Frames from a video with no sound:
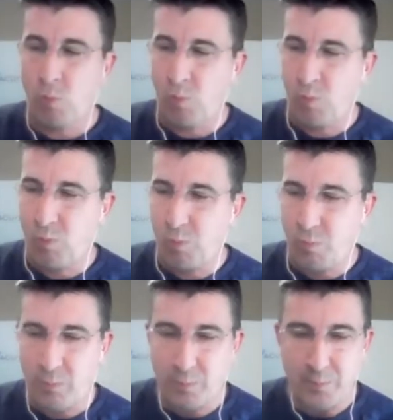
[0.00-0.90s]

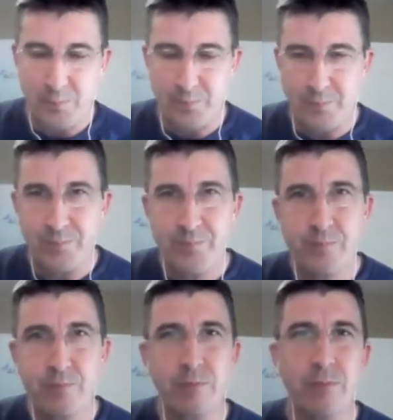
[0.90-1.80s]

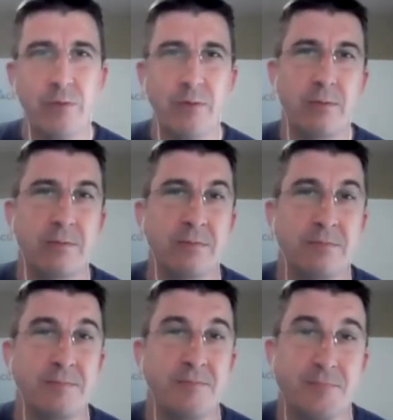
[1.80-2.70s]

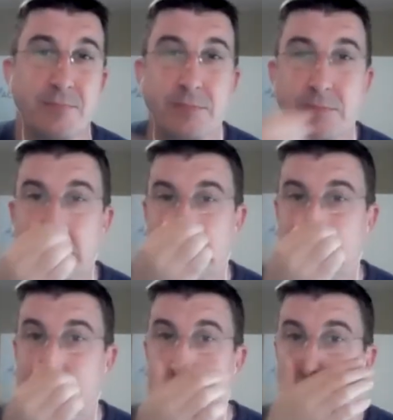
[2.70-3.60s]

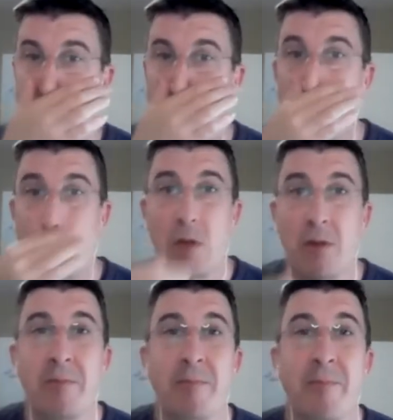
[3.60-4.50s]

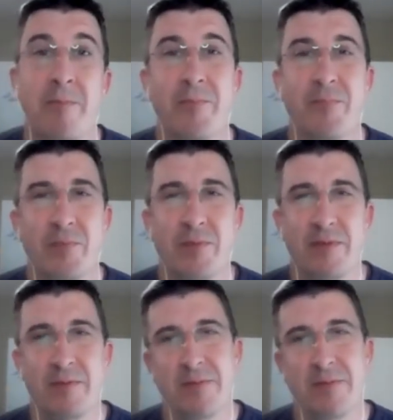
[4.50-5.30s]
(silent)